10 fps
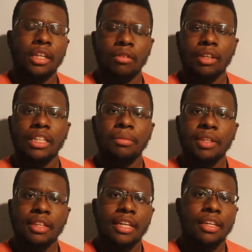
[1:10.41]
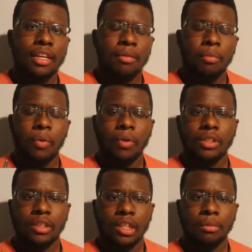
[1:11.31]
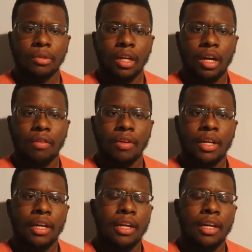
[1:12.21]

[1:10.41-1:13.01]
you need to be thinking more in terms of